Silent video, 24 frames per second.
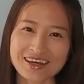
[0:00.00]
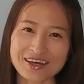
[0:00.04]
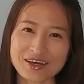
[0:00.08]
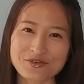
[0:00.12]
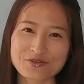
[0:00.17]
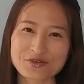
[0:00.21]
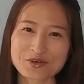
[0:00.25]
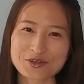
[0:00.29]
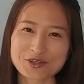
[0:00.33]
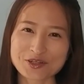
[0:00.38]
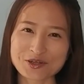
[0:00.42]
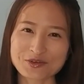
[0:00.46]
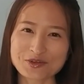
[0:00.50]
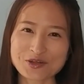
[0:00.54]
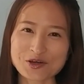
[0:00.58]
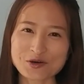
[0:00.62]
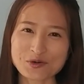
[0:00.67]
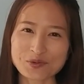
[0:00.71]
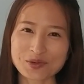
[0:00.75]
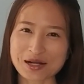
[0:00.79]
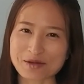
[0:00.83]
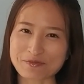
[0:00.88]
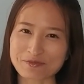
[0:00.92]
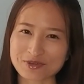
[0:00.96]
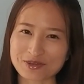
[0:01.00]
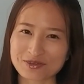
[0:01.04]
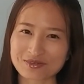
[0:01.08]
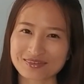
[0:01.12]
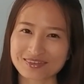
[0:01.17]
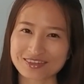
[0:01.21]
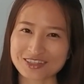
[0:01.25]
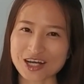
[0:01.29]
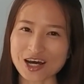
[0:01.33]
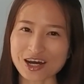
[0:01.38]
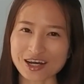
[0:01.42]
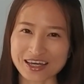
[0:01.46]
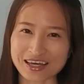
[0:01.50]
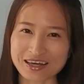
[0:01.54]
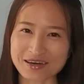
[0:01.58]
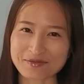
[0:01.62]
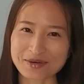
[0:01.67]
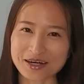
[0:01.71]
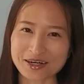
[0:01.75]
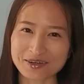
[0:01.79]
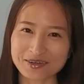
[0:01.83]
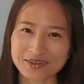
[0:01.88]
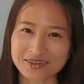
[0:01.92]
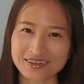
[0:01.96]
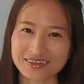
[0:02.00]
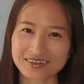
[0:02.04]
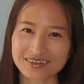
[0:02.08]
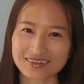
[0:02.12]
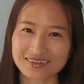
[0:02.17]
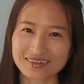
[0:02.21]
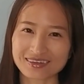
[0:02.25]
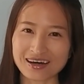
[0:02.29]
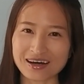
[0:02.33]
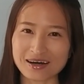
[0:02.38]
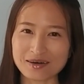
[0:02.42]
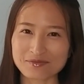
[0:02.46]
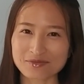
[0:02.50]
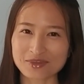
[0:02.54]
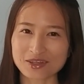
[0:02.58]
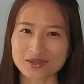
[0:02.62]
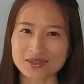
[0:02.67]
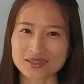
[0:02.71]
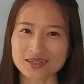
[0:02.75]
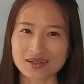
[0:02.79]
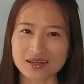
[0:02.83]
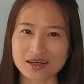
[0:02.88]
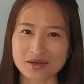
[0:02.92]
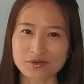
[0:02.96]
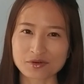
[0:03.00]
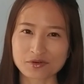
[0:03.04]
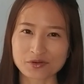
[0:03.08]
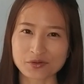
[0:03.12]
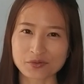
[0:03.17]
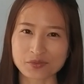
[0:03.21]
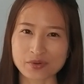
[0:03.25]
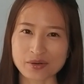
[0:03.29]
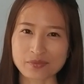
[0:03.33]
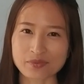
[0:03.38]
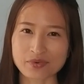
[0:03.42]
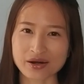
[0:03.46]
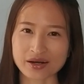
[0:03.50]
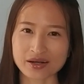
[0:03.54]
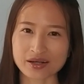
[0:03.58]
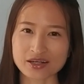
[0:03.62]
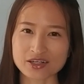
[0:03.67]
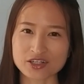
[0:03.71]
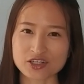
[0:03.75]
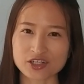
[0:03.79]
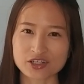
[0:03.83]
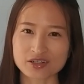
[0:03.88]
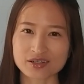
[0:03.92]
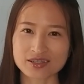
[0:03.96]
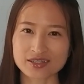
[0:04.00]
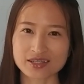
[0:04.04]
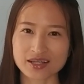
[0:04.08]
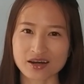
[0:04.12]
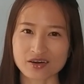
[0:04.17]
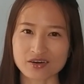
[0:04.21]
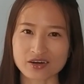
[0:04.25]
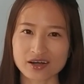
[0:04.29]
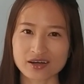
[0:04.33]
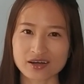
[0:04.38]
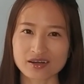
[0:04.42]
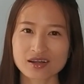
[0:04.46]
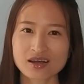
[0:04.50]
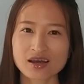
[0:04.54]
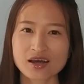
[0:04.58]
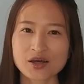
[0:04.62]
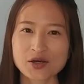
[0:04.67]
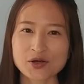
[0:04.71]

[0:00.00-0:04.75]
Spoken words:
If you don't know what I'm talking about, there's a level 3 practitioner, Sarah,